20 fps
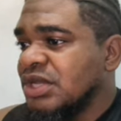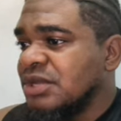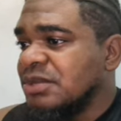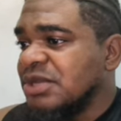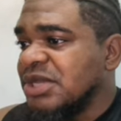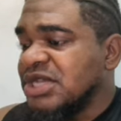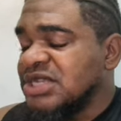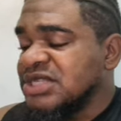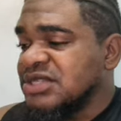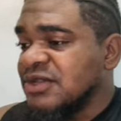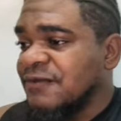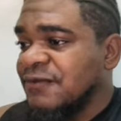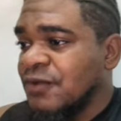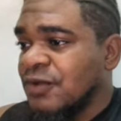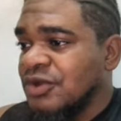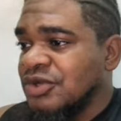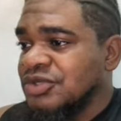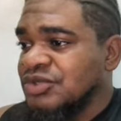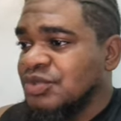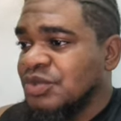Because, of
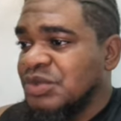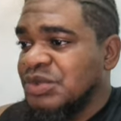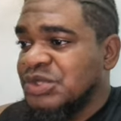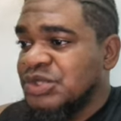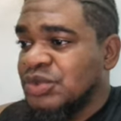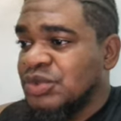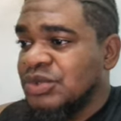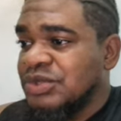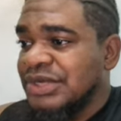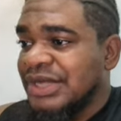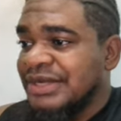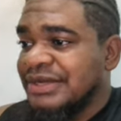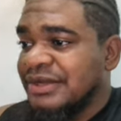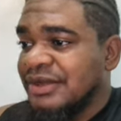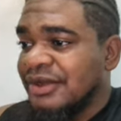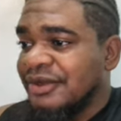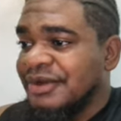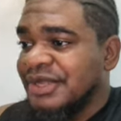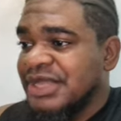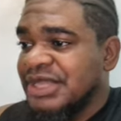course, we were told that the
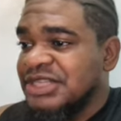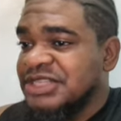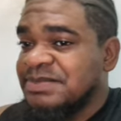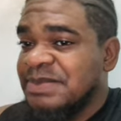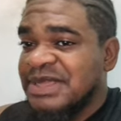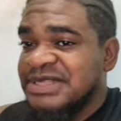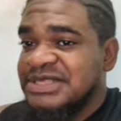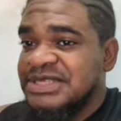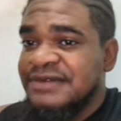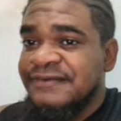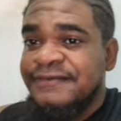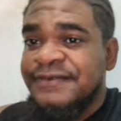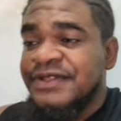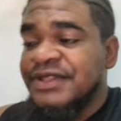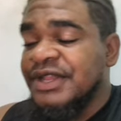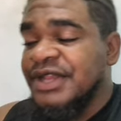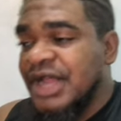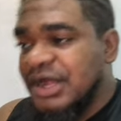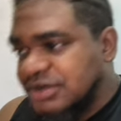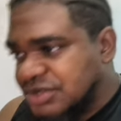hurricane is passing
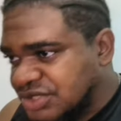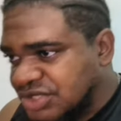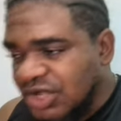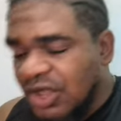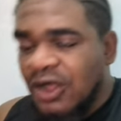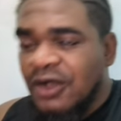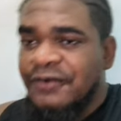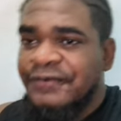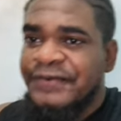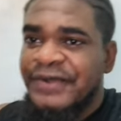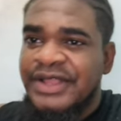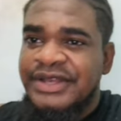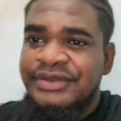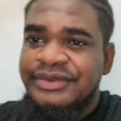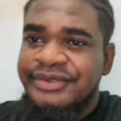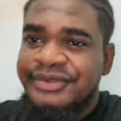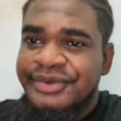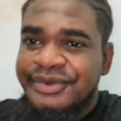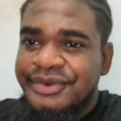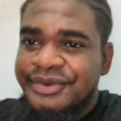further down south
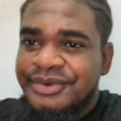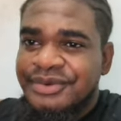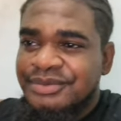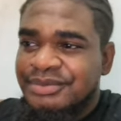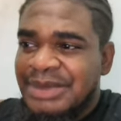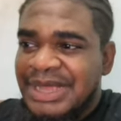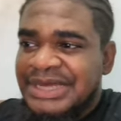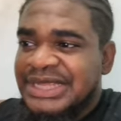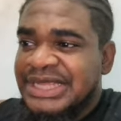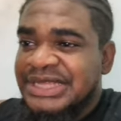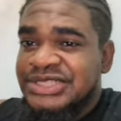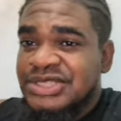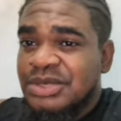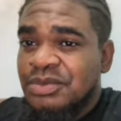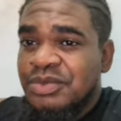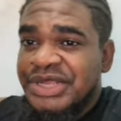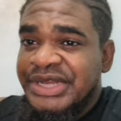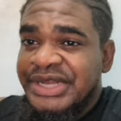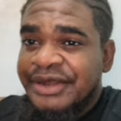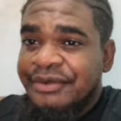and, you know, might get
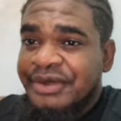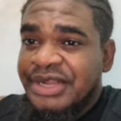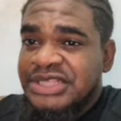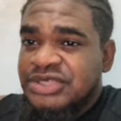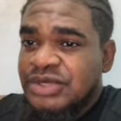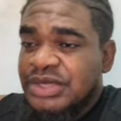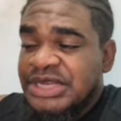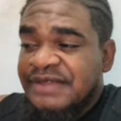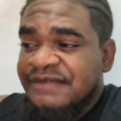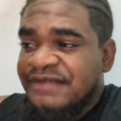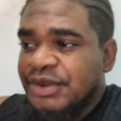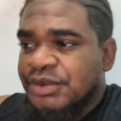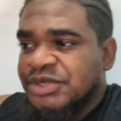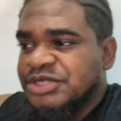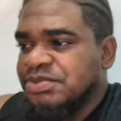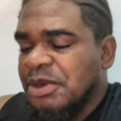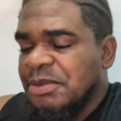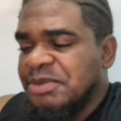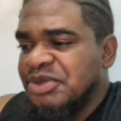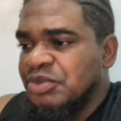some wind and rain. So
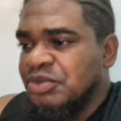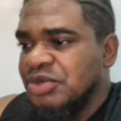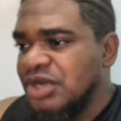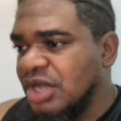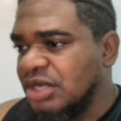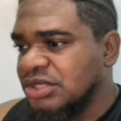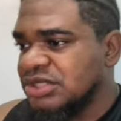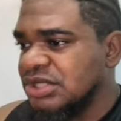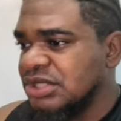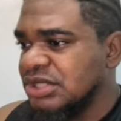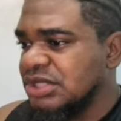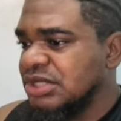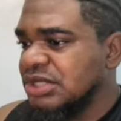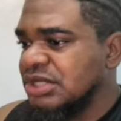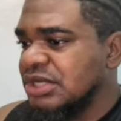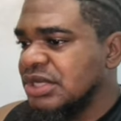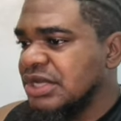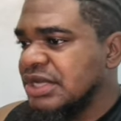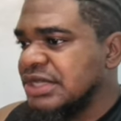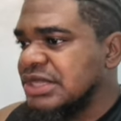individuals probably were not
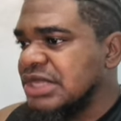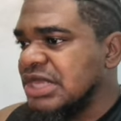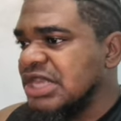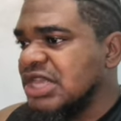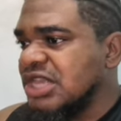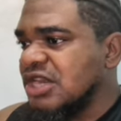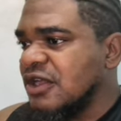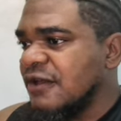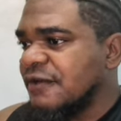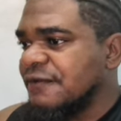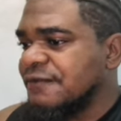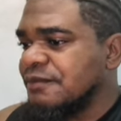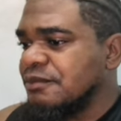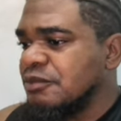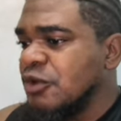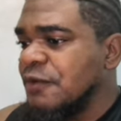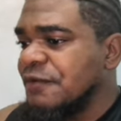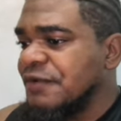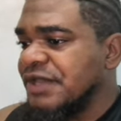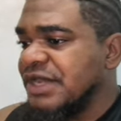thinking of
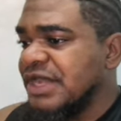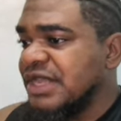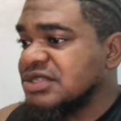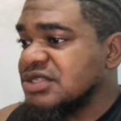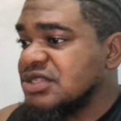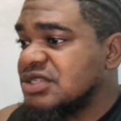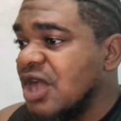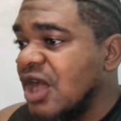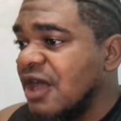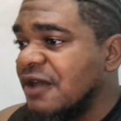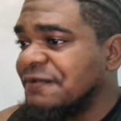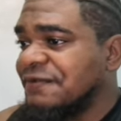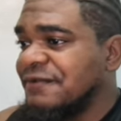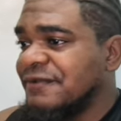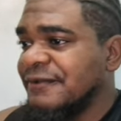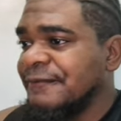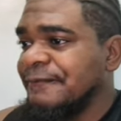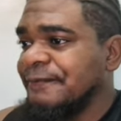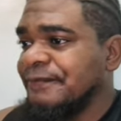moving their stuff.